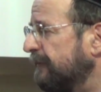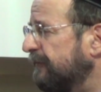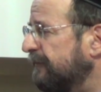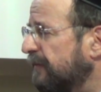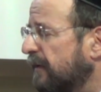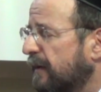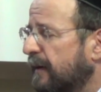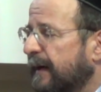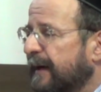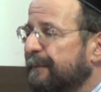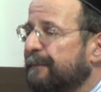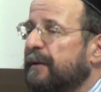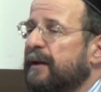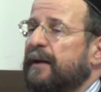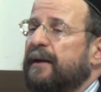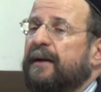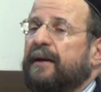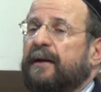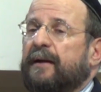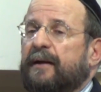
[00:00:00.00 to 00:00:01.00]
this time,
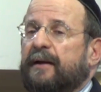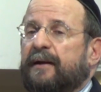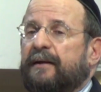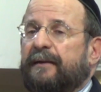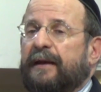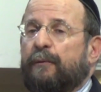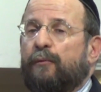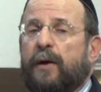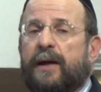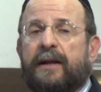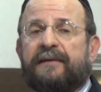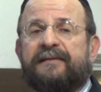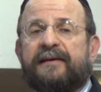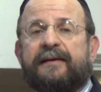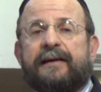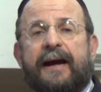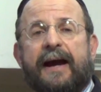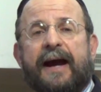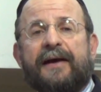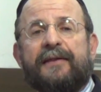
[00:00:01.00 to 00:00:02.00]
they wanted to
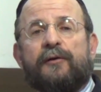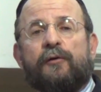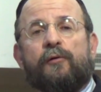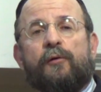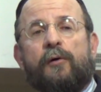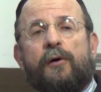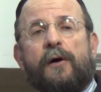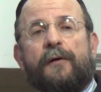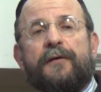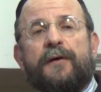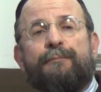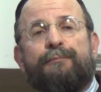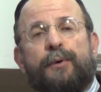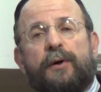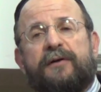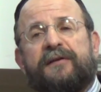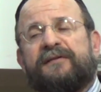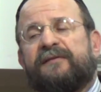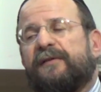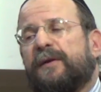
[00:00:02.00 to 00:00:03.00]
gather all the
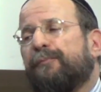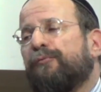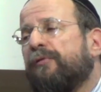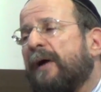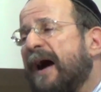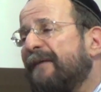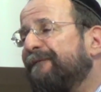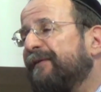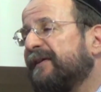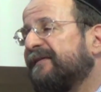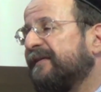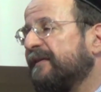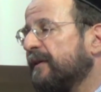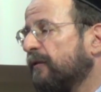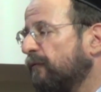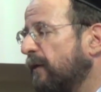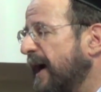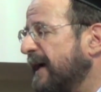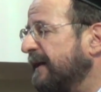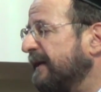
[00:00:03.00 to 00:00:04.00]
books of the prophets and
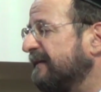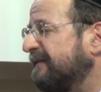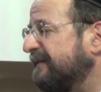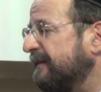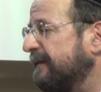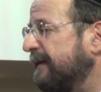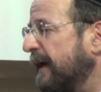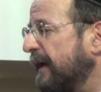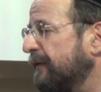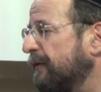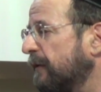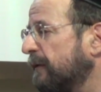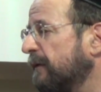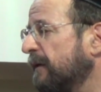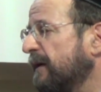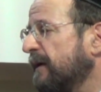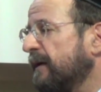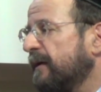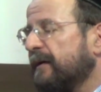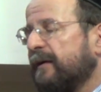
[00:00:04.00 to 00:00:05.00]
the writings together,
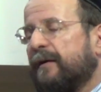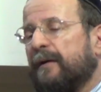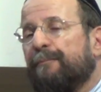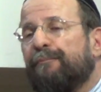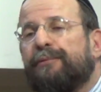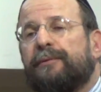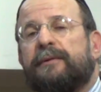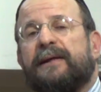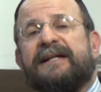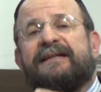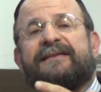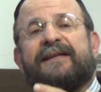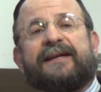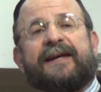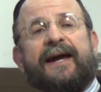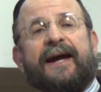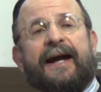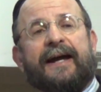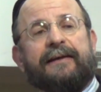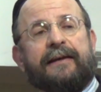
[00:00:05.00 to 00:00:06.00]
complete the
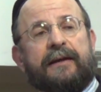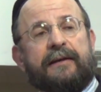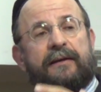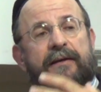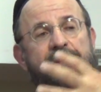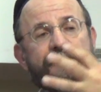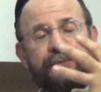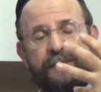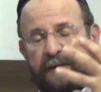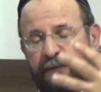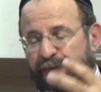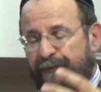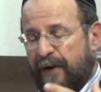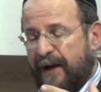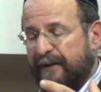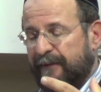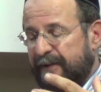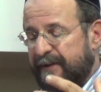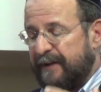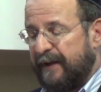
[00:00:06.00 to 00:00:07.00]
canon,
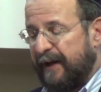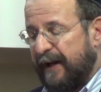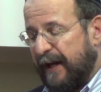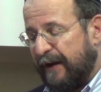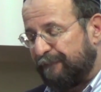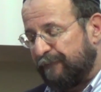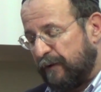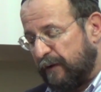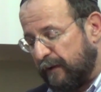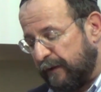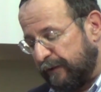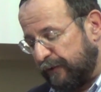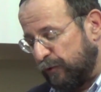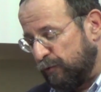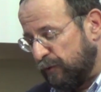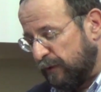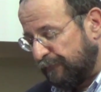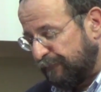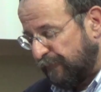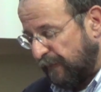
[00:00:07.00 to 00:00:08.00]
finally have a
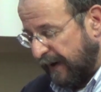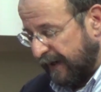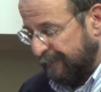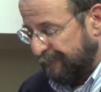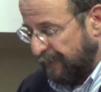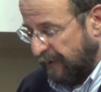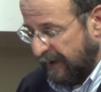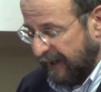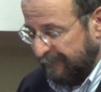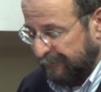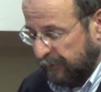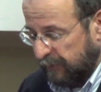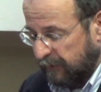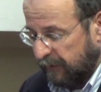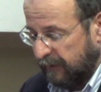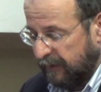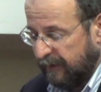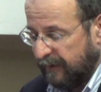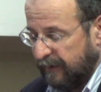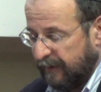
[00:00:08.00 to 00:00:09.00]
unified
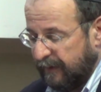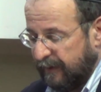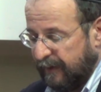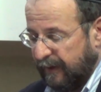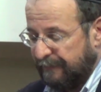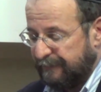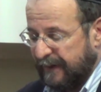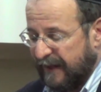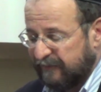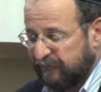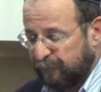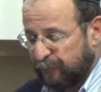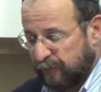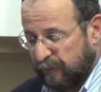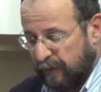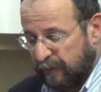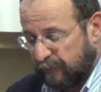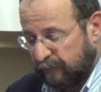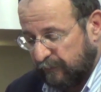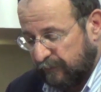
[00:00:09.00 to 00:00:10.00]
Bible, and that's what
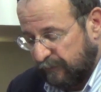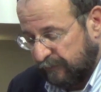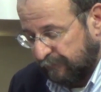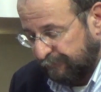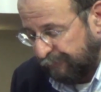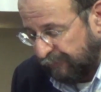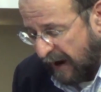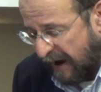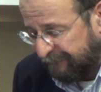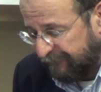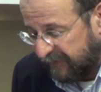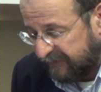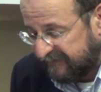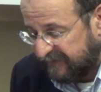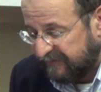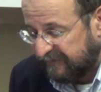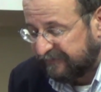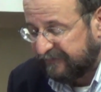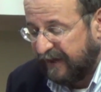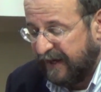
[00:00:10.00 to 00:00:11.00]
our
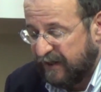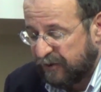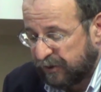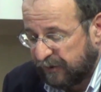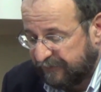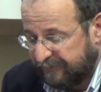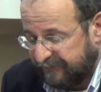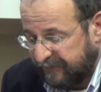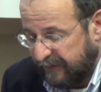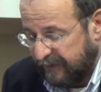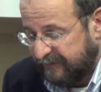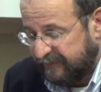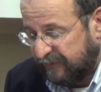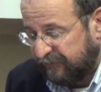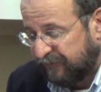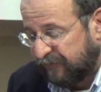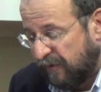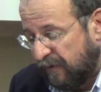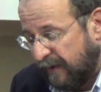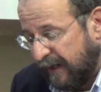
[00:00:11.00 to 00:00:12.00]
prophets and sages did at
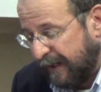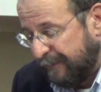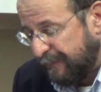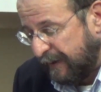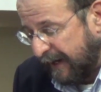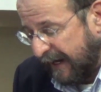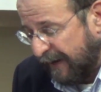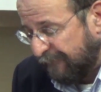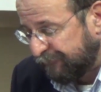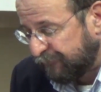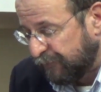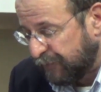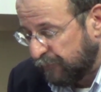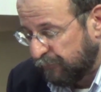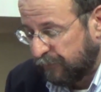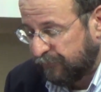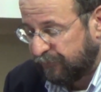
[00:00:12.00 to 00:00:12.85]
this time after the